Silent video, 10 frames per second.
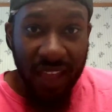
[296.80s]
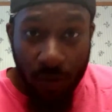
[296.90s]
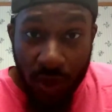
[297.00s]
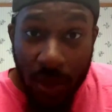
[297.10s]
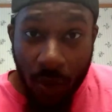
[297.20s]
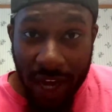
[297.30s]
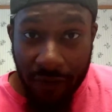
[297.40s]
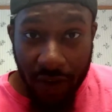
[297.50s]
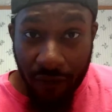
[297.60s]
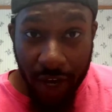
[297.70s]
That really
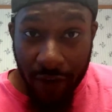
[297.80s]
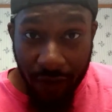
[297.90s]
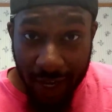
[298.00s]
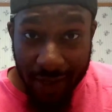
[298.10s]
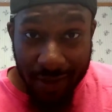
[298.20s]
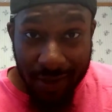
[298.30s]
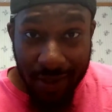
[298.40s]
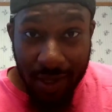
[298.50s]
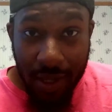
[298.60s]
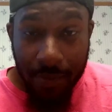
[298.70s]
wasn't even a fair fight.
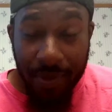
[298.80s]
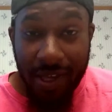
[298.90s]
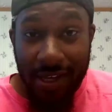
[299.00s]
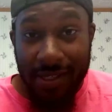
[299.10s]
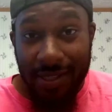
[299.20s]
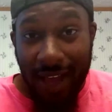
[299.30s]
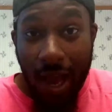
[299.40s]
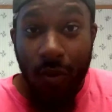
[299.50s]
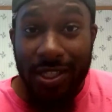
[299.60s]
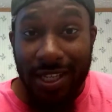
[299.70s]
Because
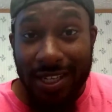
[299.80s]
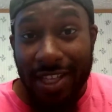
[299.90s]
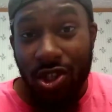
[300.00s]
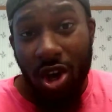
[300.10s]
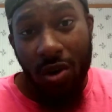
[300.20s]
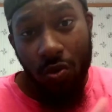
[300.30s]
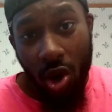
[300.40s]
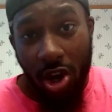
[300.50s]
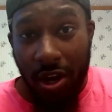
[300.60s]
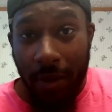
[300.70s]
how is it that you're gonna
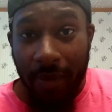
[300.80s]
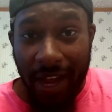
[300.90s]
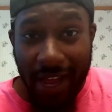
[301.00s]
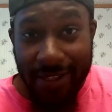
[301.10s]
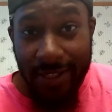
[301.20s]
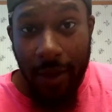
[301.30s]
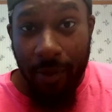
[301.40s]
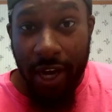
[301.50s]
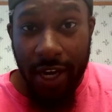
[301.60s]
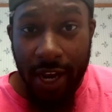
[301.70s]
run up behind
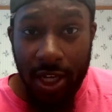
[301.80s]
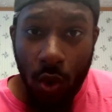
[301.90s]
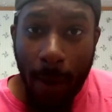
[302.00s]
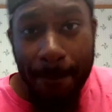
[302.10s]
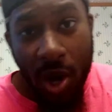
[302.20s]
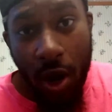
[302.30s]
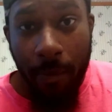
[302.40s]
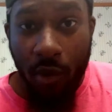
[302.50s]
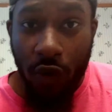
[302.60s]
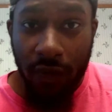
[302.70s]
somebody and do a
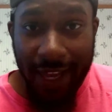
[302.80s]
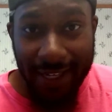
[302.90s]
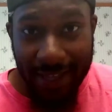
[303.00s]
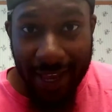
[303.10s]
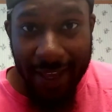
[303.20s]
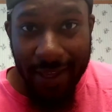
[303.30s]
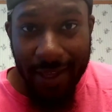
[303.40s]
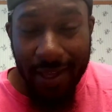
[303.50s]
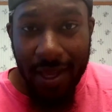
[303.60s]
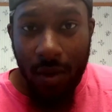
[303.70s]
punk move like that